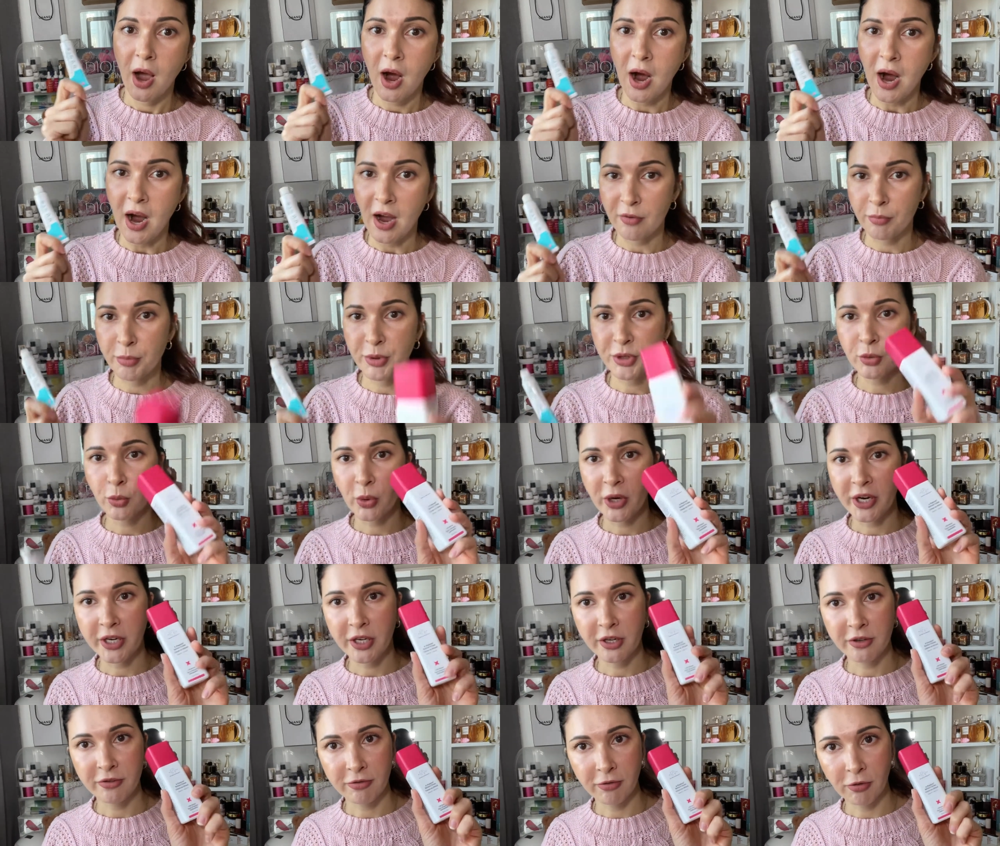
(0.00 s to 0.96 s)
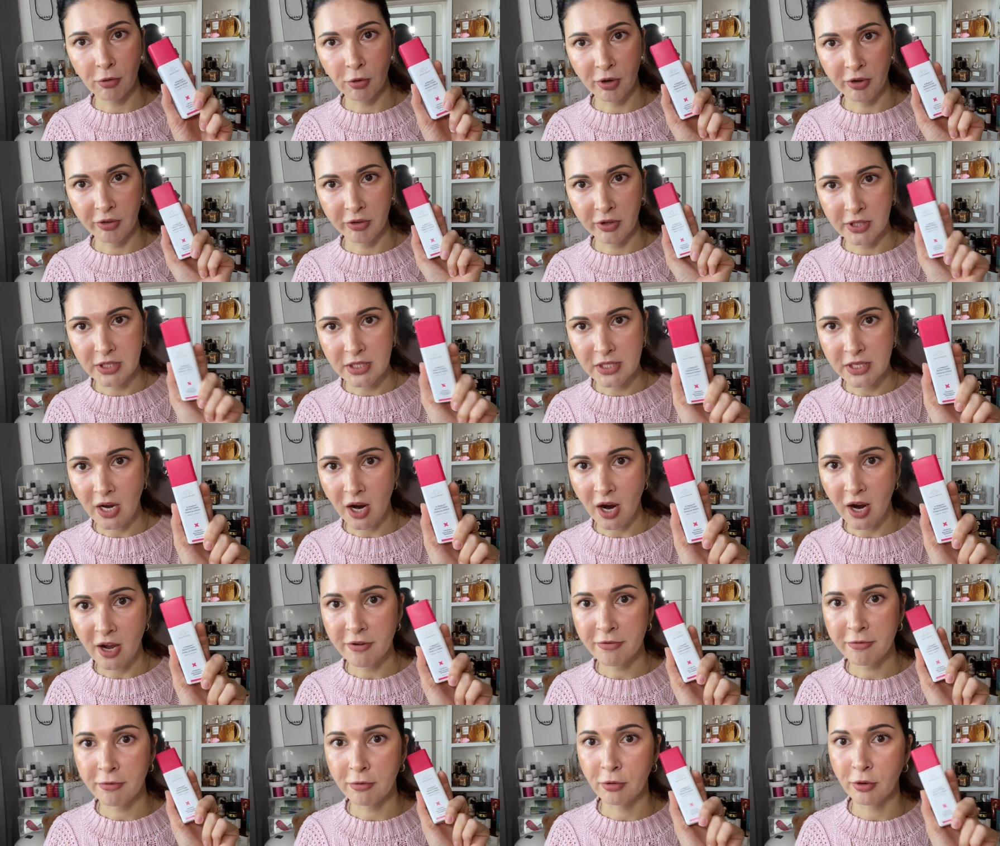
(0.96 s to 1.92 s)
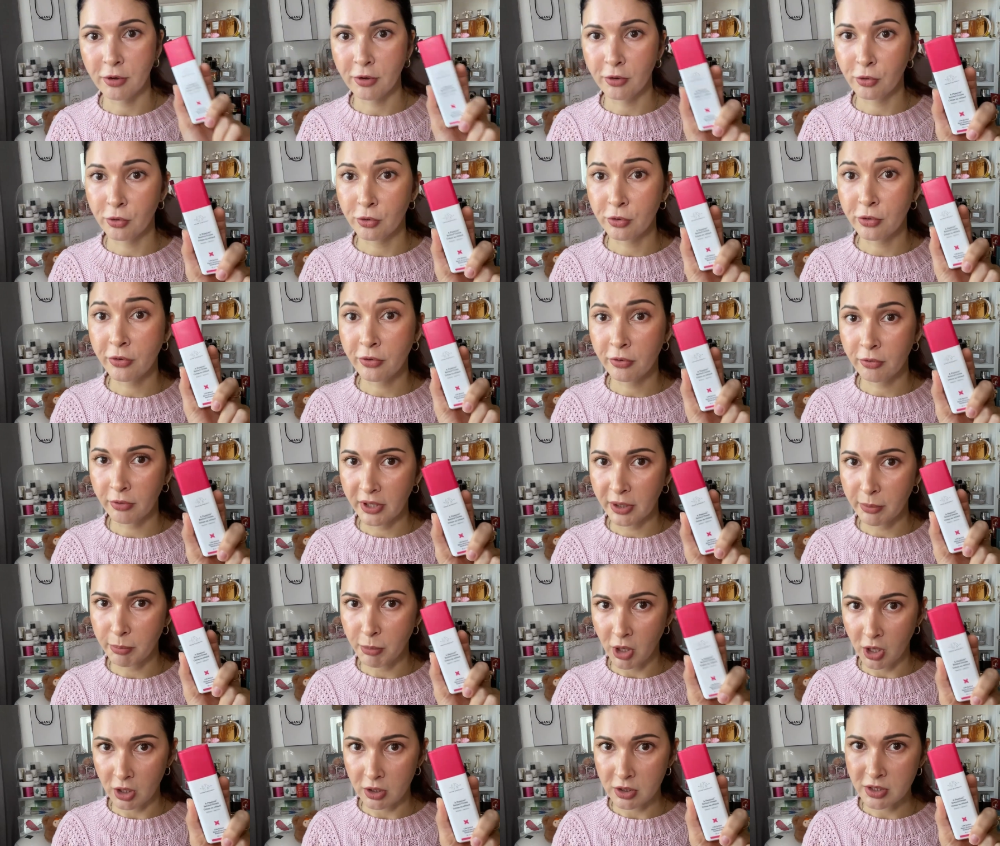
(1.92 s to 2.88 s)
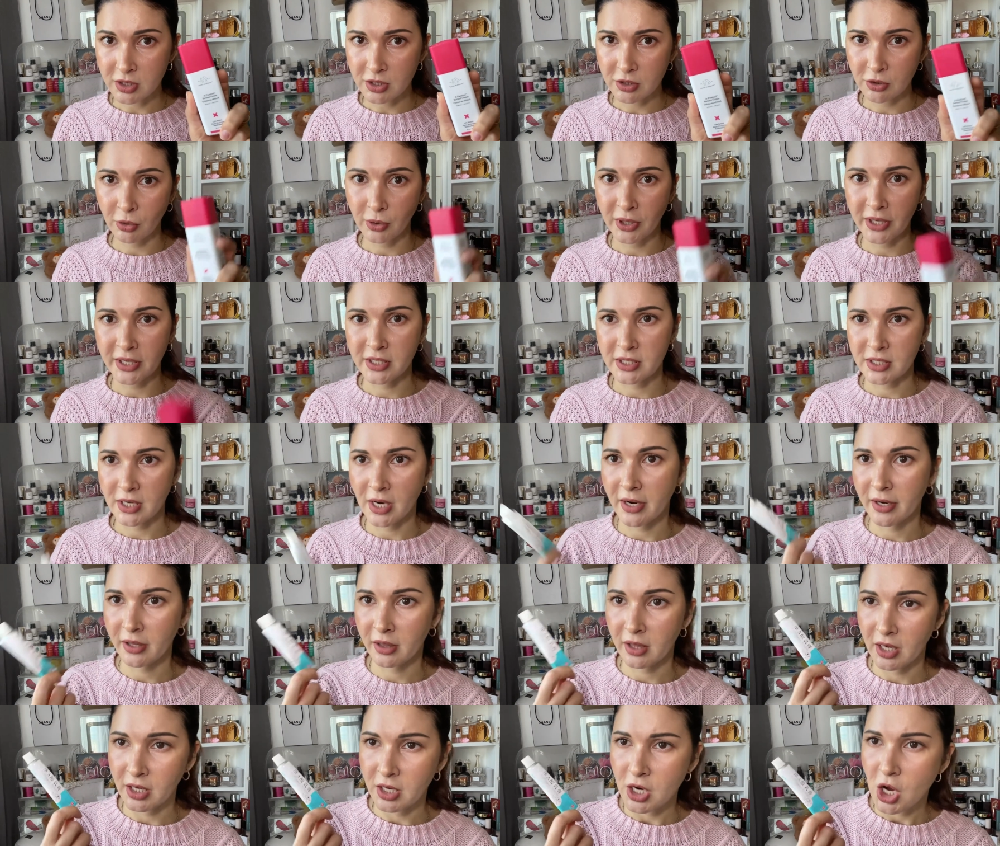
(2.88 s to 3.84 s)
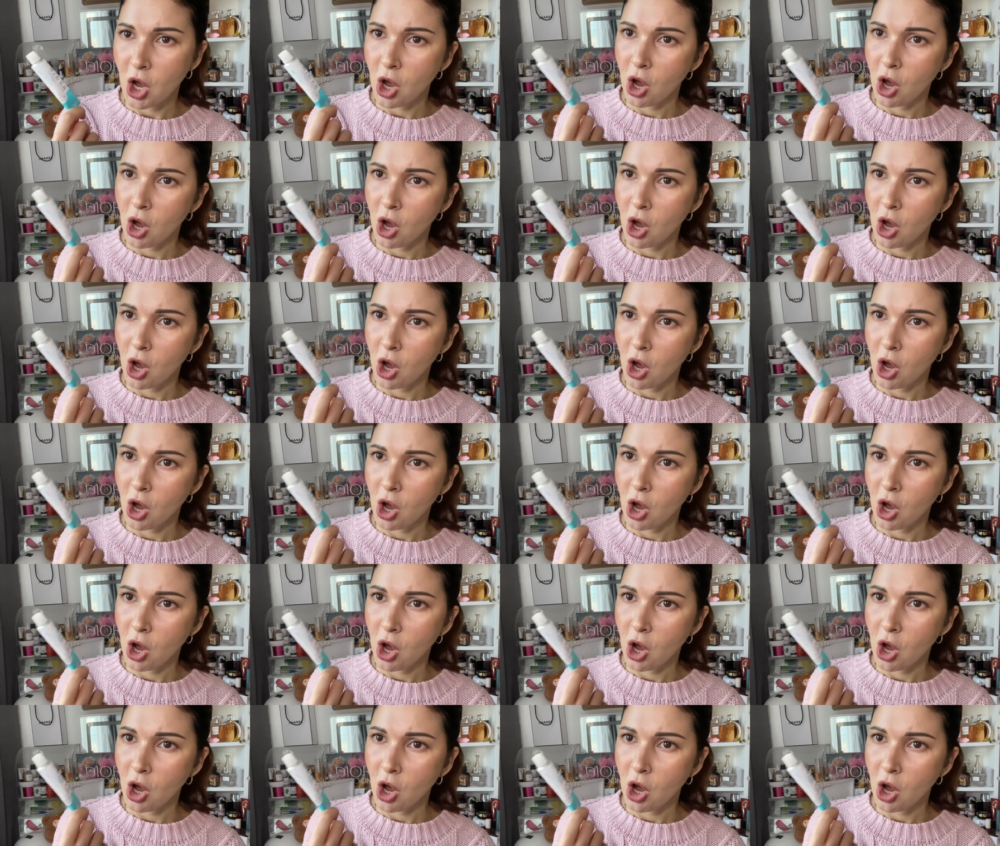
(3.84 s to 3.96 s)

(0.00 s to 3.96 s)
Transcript: I've been waiting for this guy for a good 3 months, so I decided like,